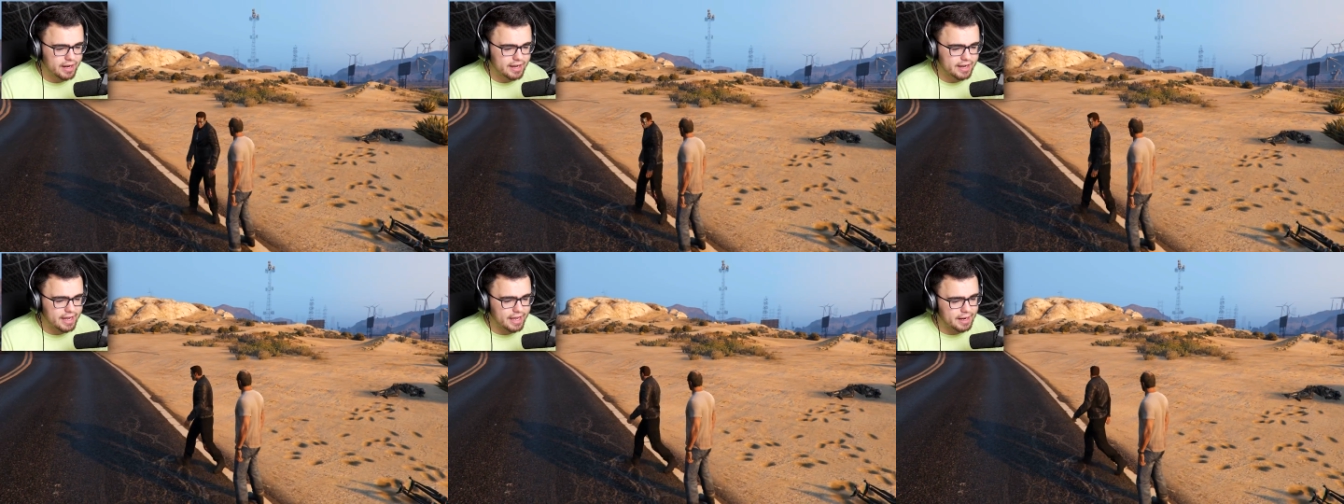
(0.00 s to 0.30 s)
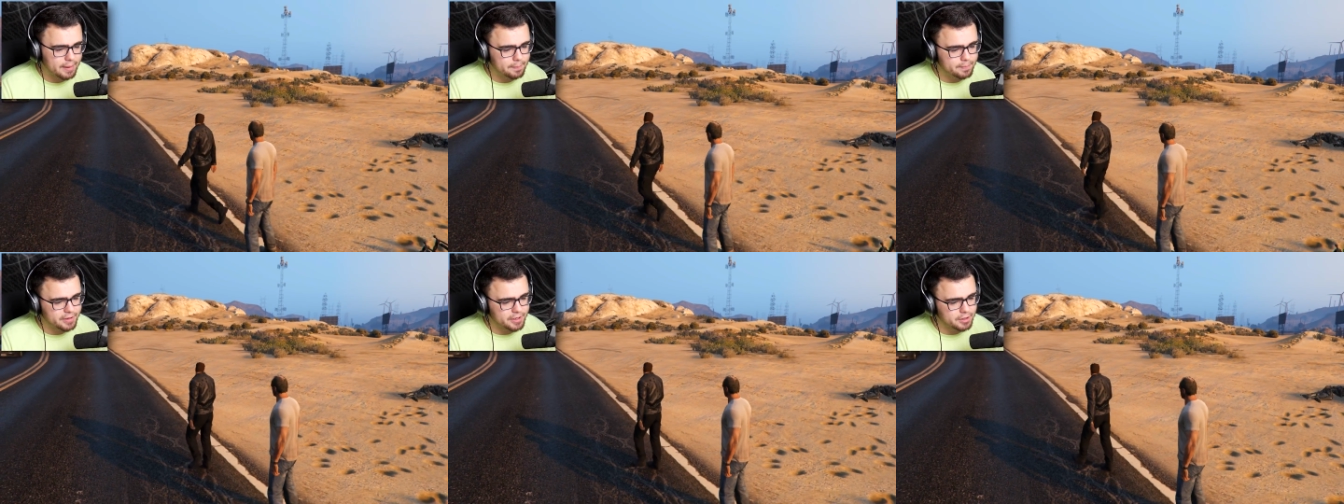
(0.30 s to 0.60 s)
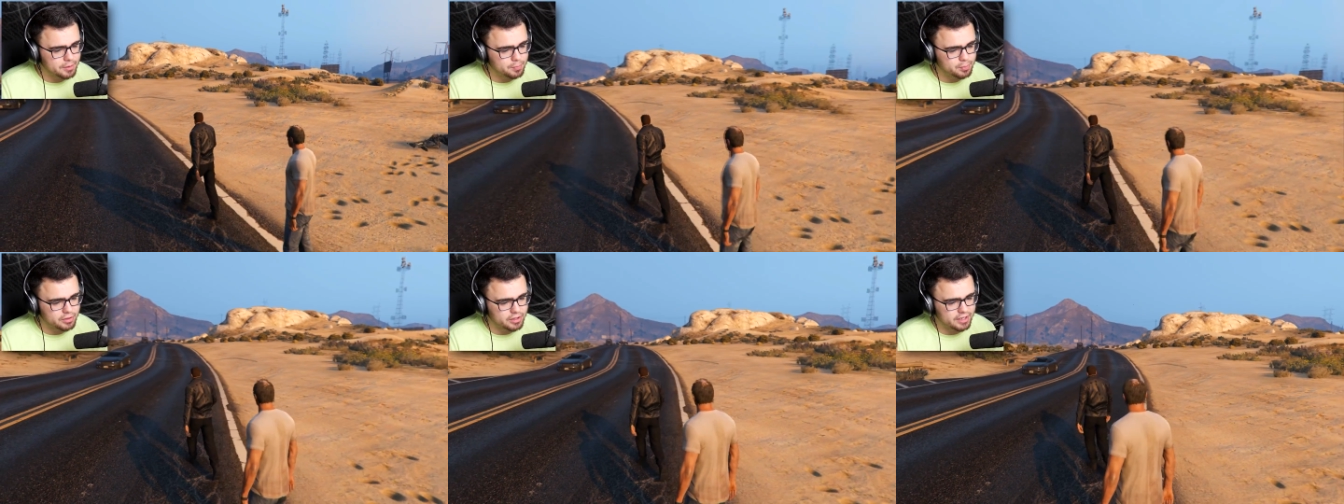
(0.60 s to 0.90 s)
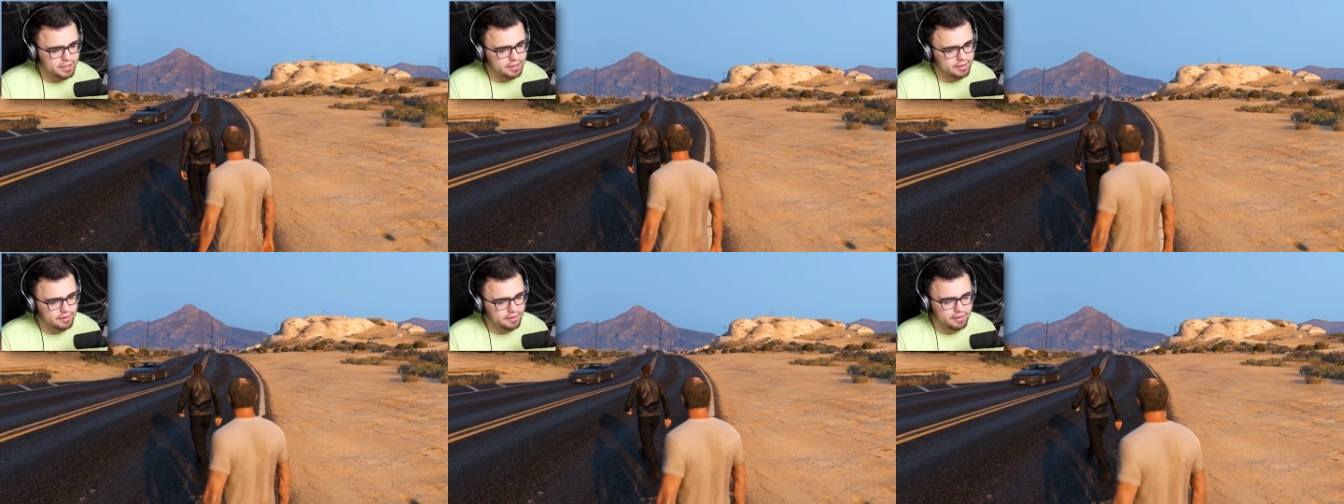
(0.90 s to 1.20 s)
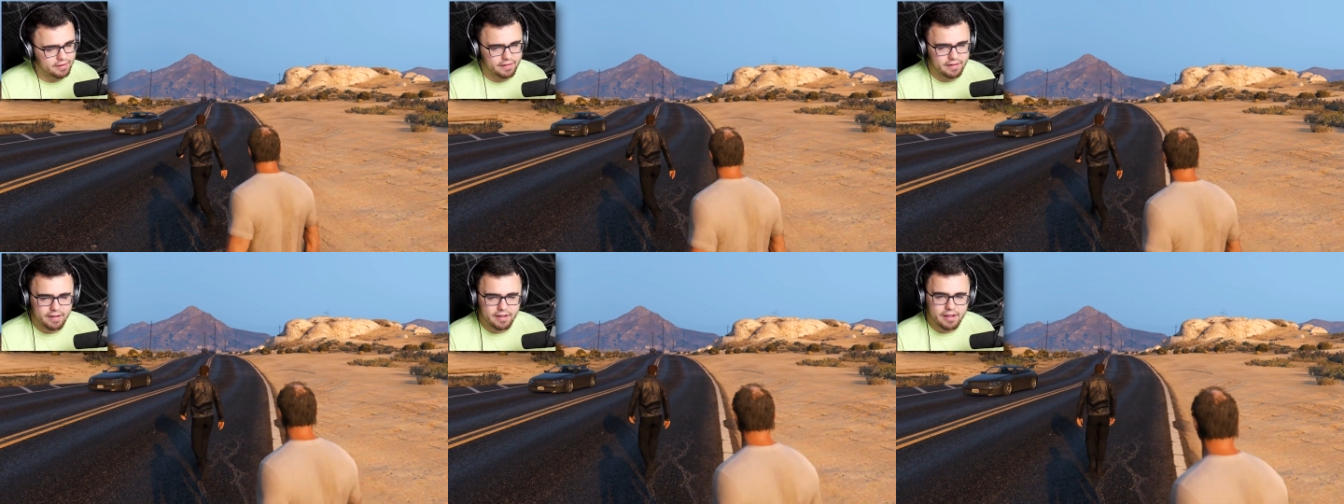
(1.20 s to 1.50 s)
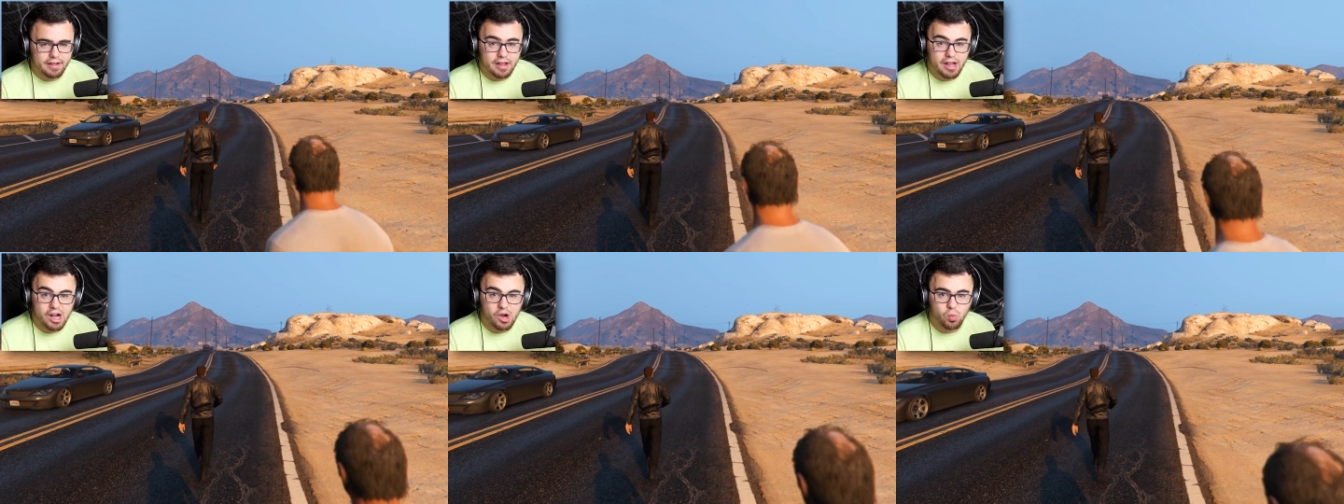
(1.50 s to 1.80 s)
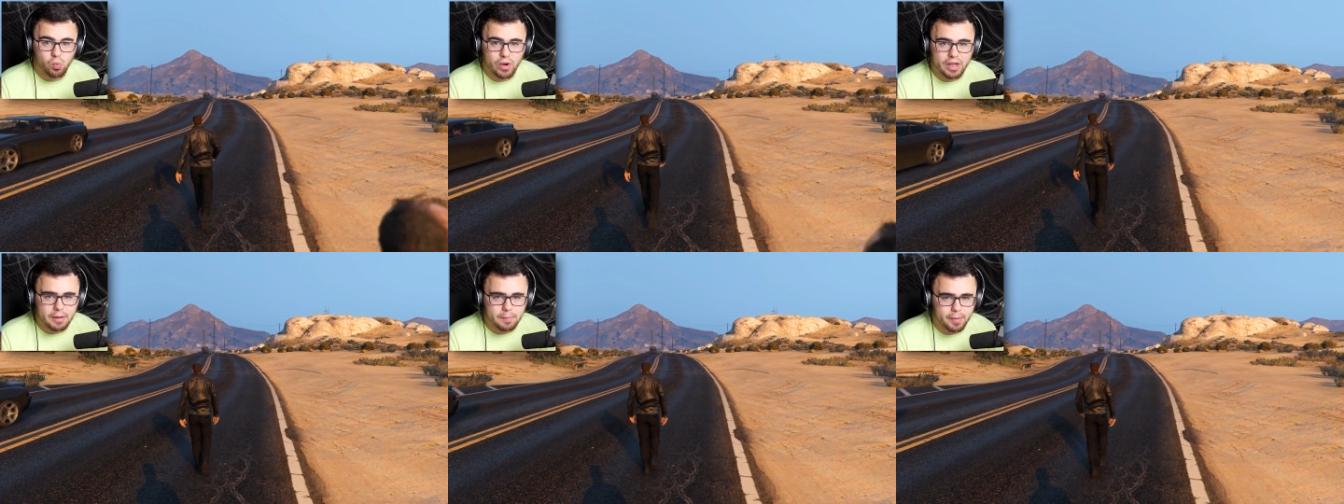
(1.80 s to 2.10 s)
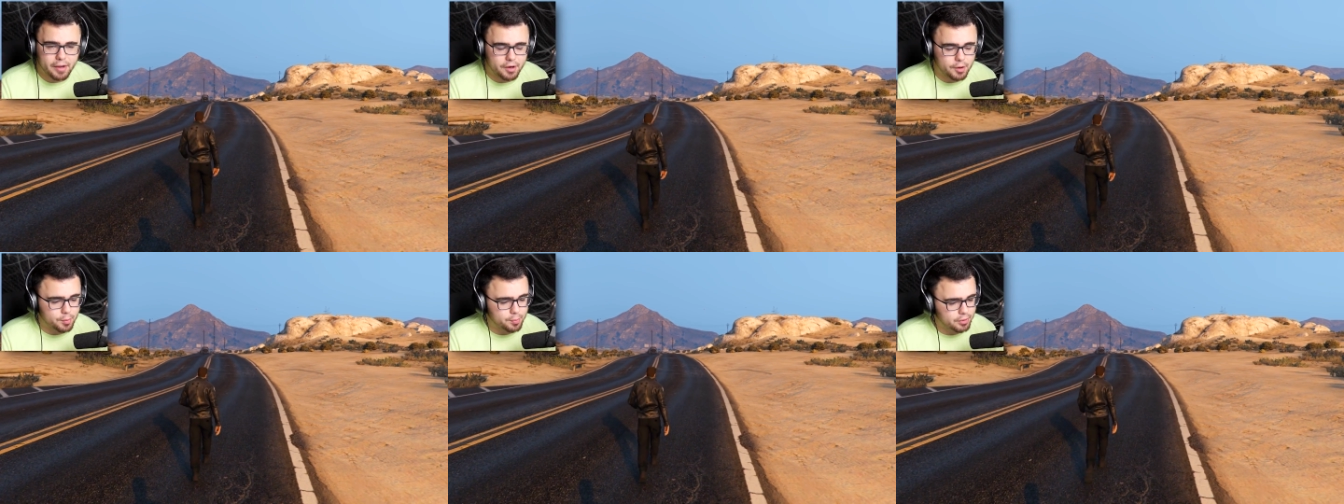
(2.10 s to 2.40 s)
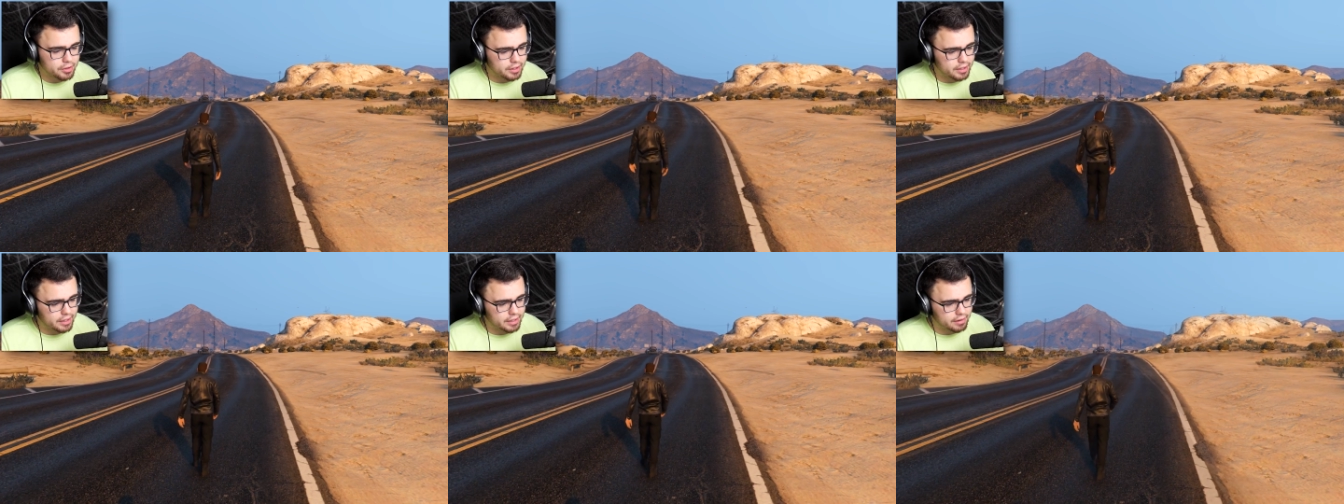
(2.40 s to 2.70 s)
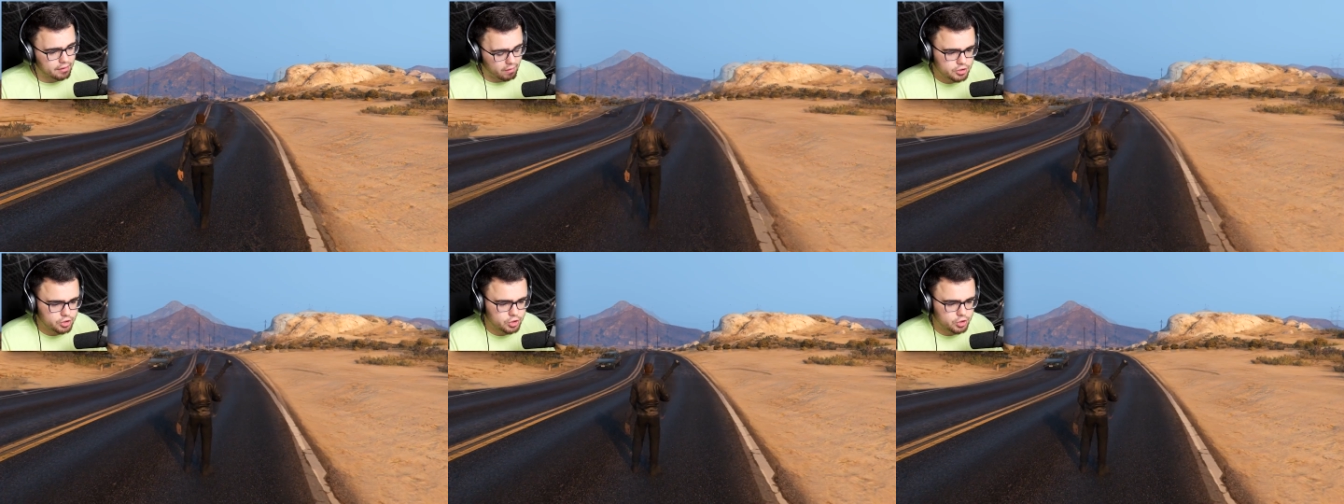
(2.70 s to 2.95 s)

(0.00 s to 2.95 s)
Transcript: I got a better plan. A way better plan.